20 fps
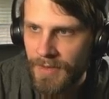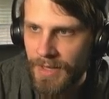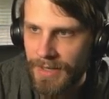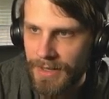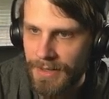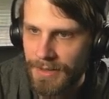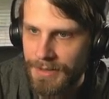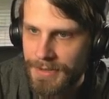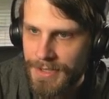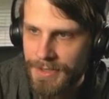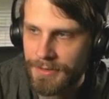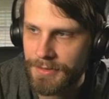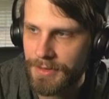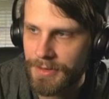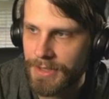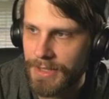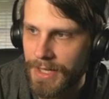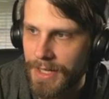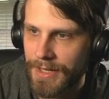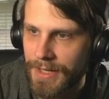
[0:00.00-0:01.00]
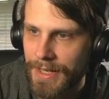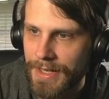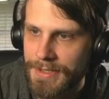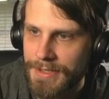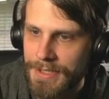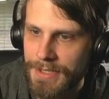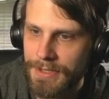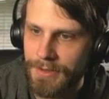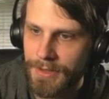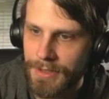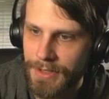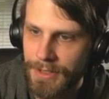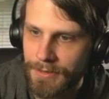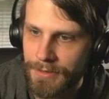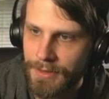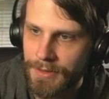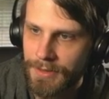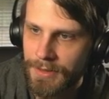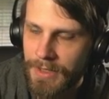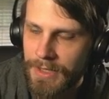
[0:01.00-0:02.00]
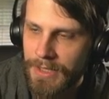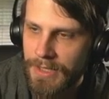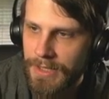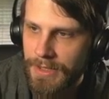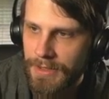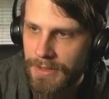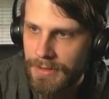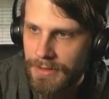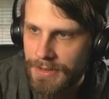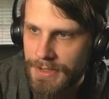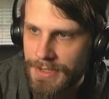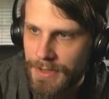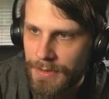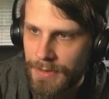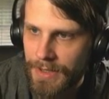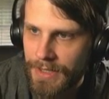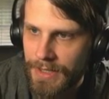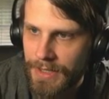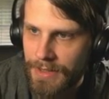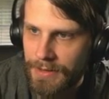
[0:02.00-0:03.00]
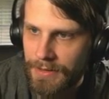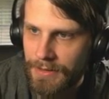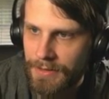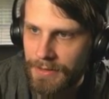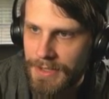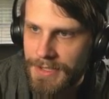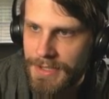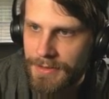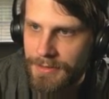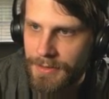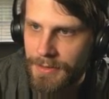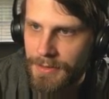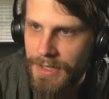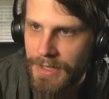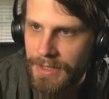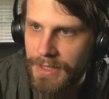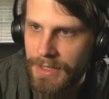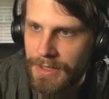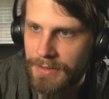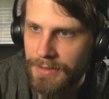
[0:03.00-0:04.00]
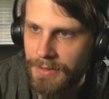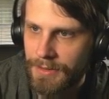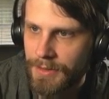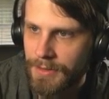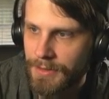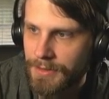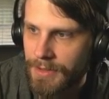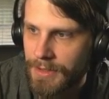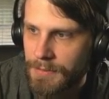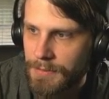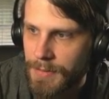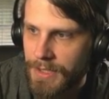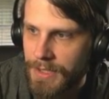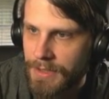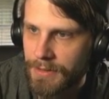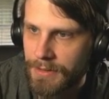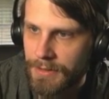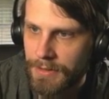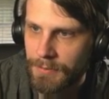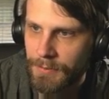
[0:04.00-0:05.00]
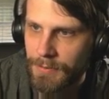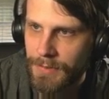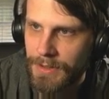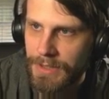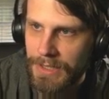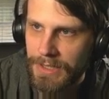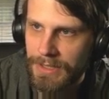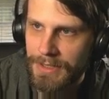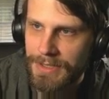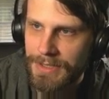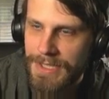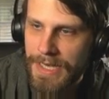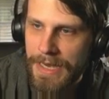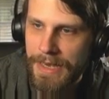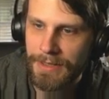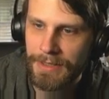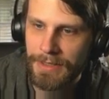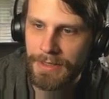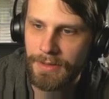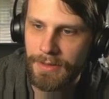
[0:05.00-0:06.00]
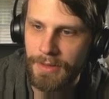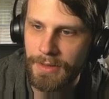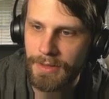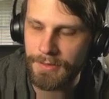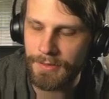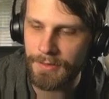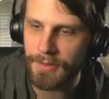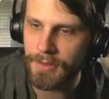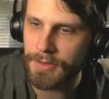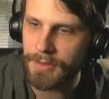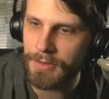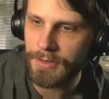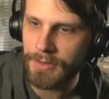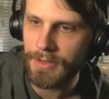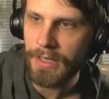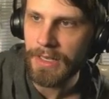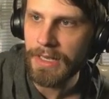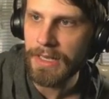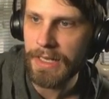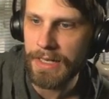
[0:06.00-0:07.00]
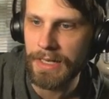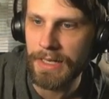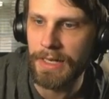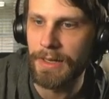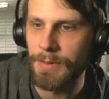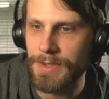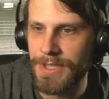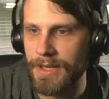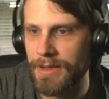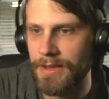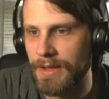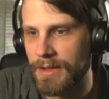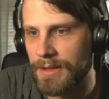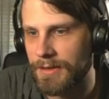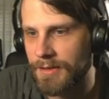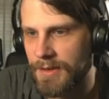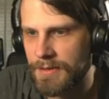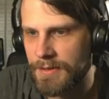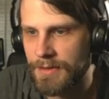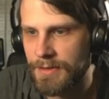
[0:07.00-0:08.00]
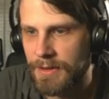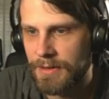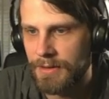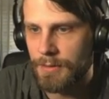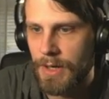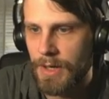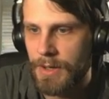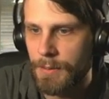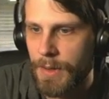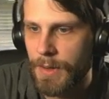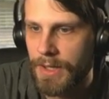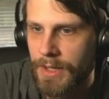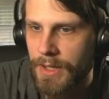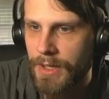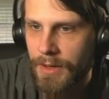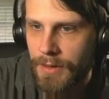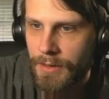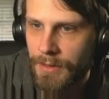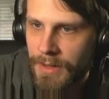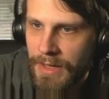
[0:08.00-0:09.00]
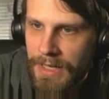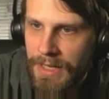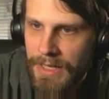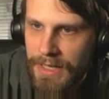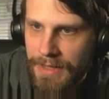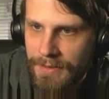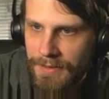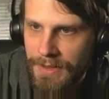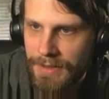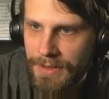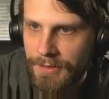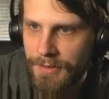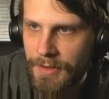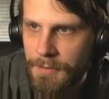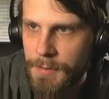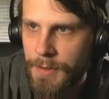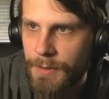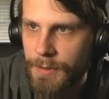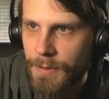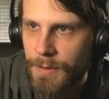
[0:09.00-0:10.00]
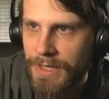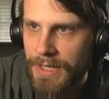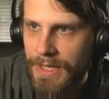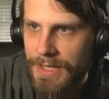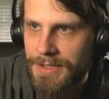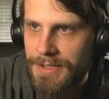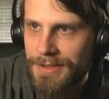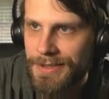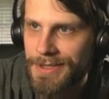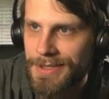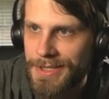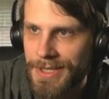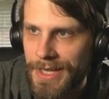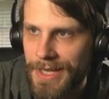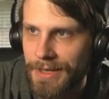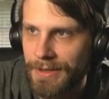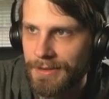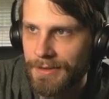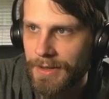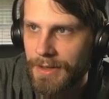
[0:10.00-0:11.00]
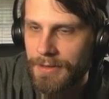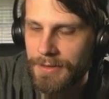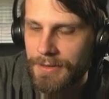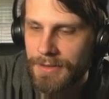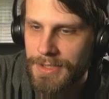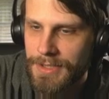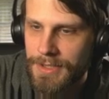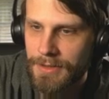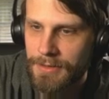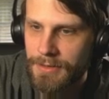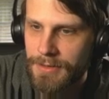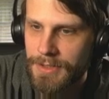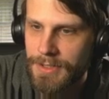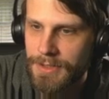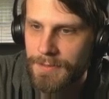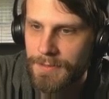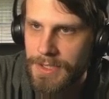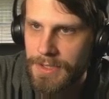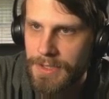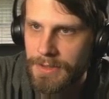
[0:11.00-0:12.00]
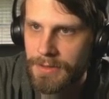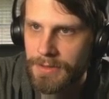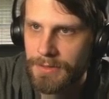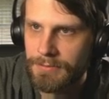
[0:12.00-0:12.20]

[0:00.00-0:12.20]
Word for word: certainly not ideal either. Let's go ahead. Let's throw that counter on the Companion. We can get an attack in this turn, which I think is definitely the right way to go. And then at some point, we can actually just exile this Generous Visitor